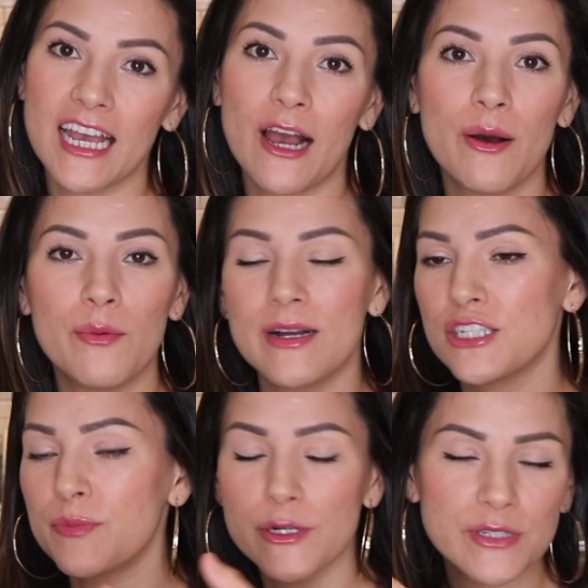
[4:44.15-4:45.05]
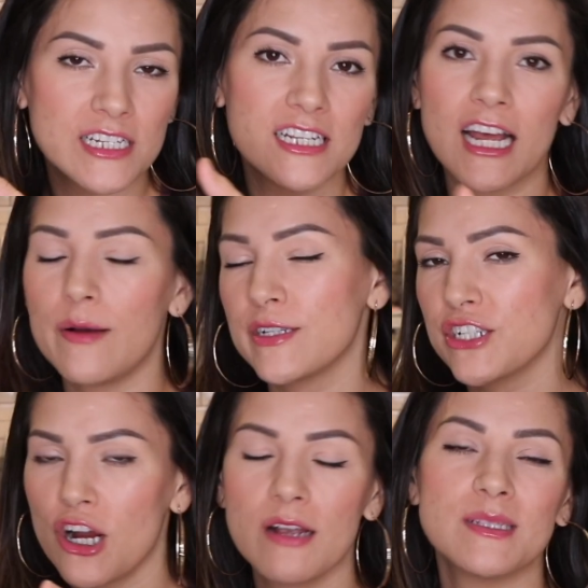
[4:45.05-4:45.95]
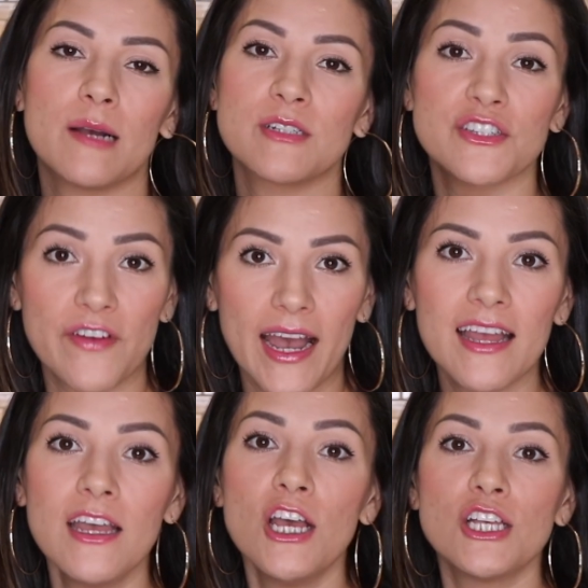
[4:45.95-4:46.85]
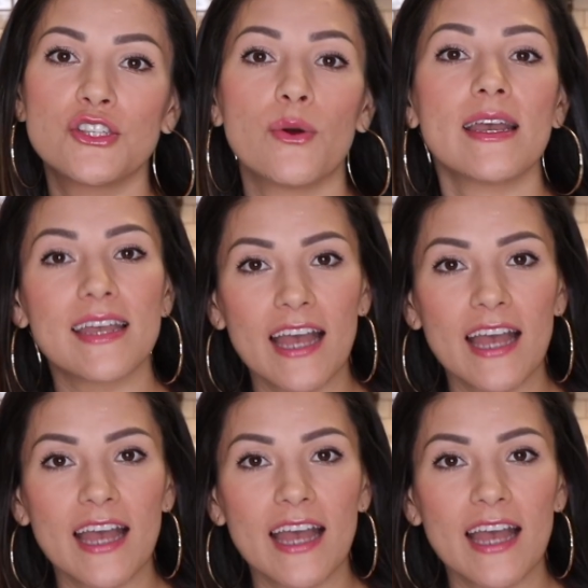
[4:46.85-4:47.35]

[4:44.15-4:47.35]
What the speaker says: how much protein, how much carbs, how much fat. So it